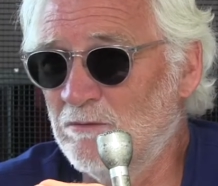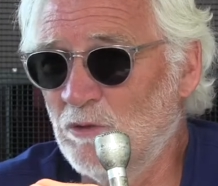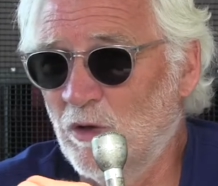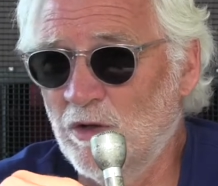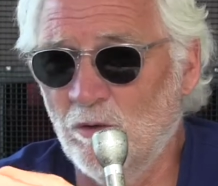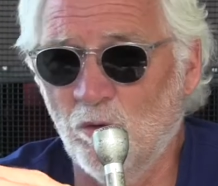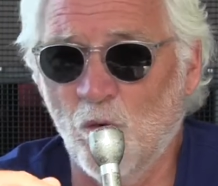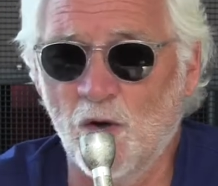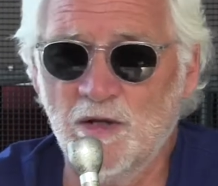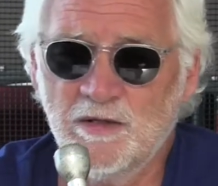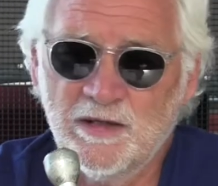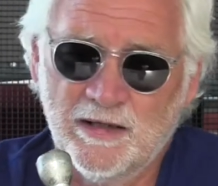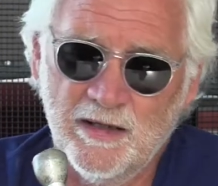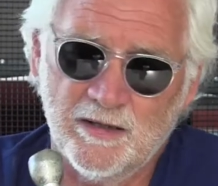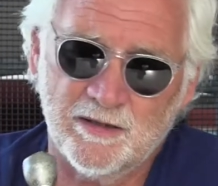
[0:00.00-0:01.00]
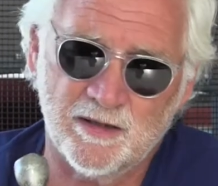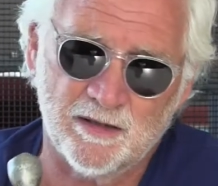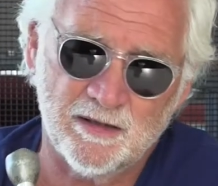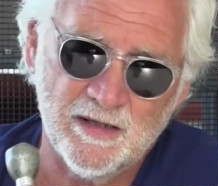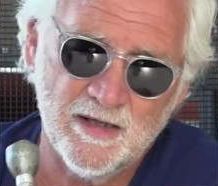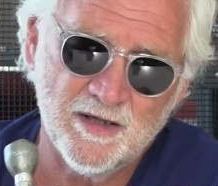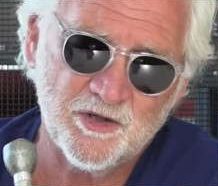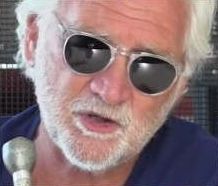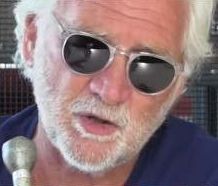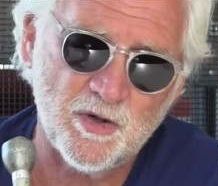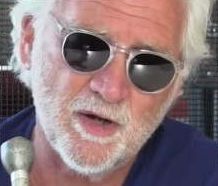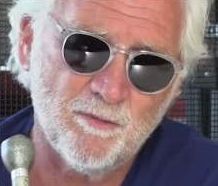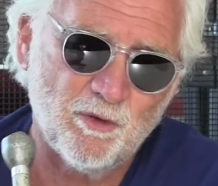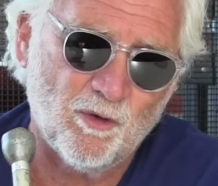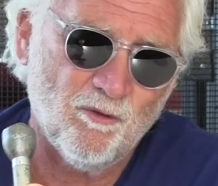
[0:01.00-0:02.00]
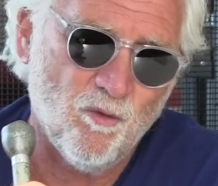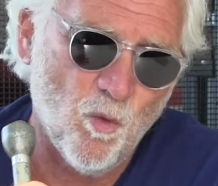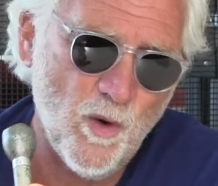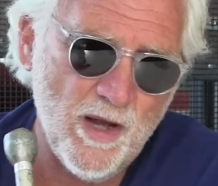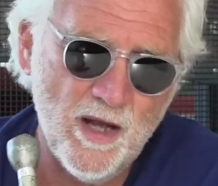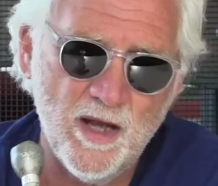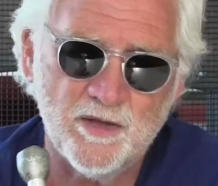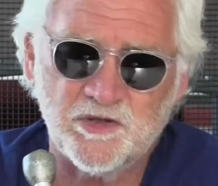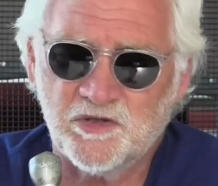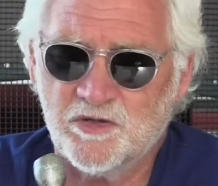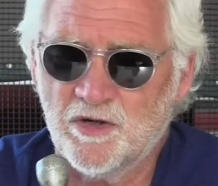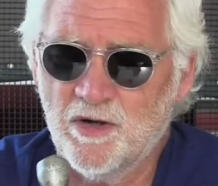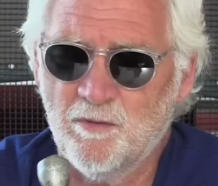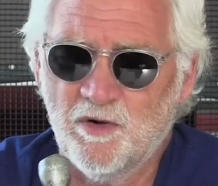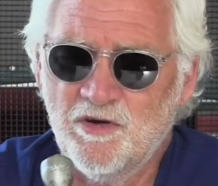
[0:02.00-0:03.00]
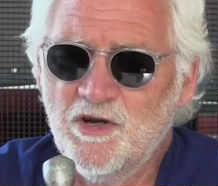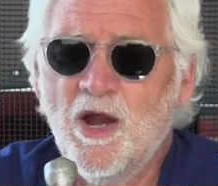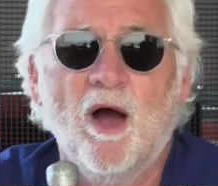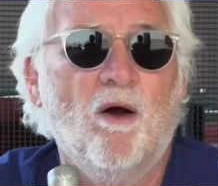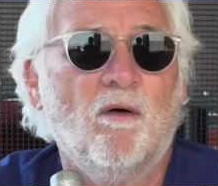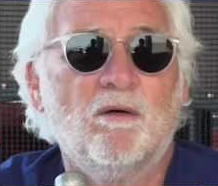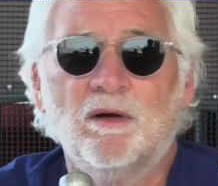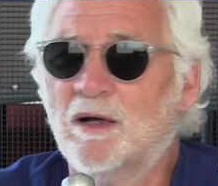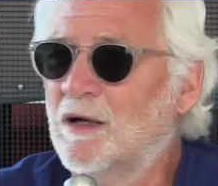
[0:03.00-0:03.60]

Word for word: you know, wanting to get to a certain number of wins, a certain number, no.